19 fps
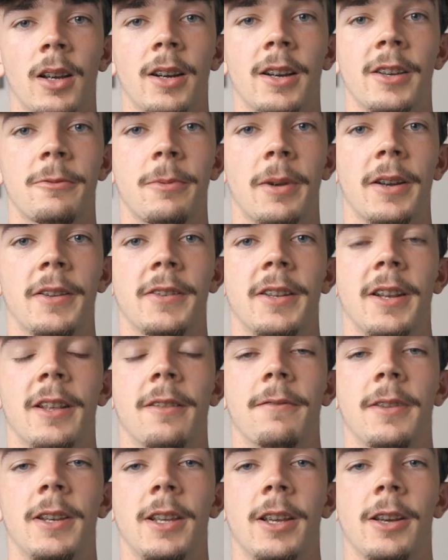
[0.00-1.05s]
guys, welcome to another
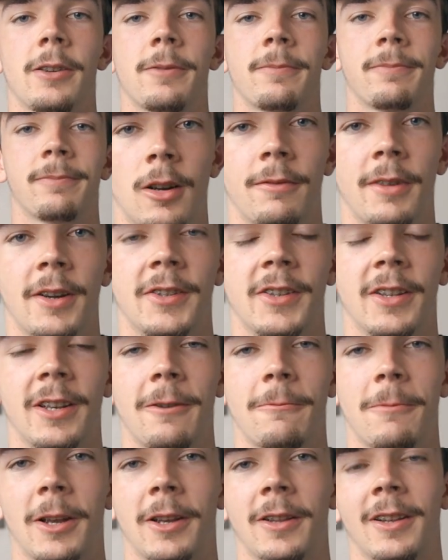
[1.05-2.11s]
video. I recently
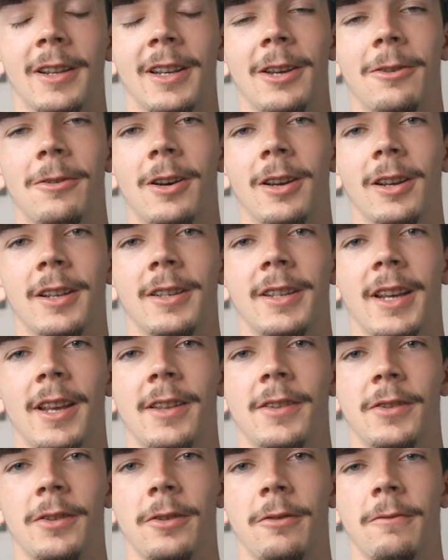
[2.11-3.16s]
went on a little holiday
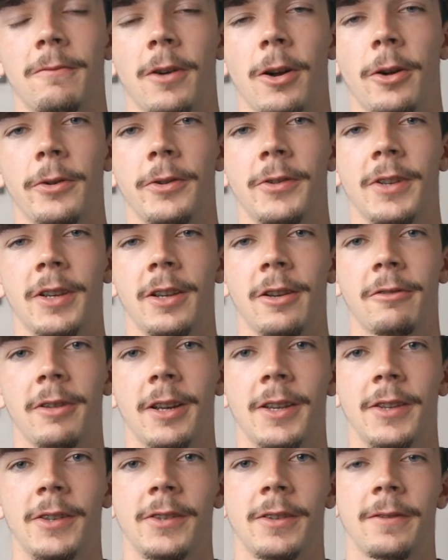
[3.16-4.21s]
to Rhodes in
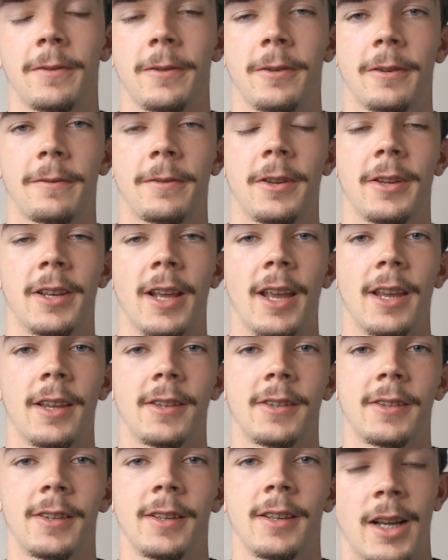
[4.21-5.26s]
Greece for a few
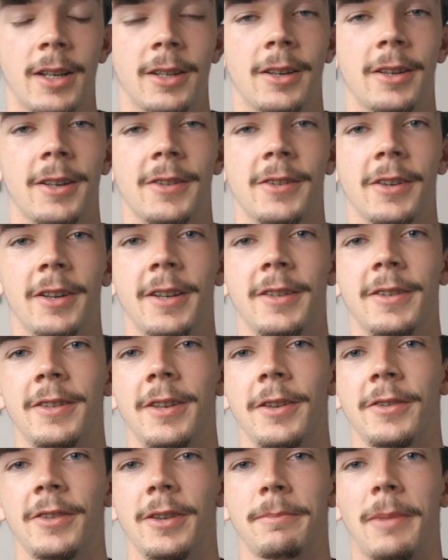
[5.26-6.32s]
days, and I decided to
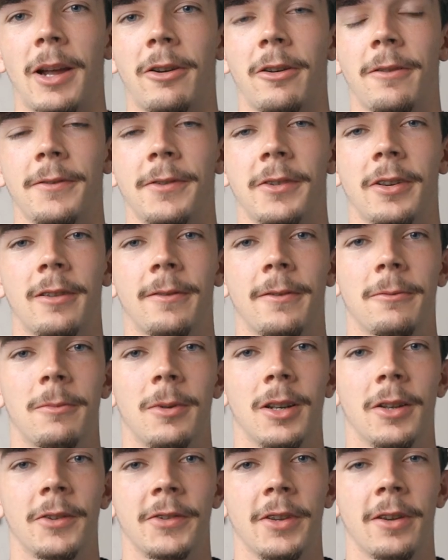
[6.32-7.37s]
do some macro photography
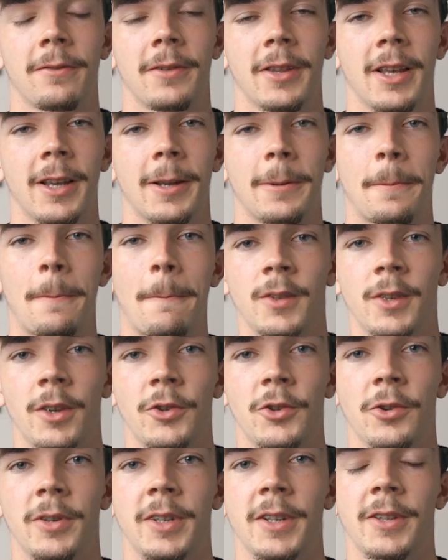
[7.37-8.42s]
while I was over there. So
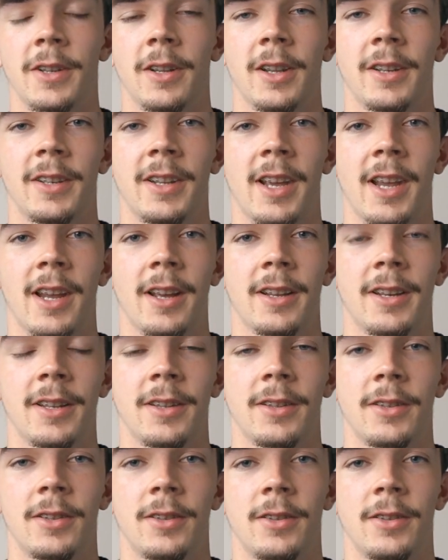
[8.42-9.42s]
during this holiday, I didn't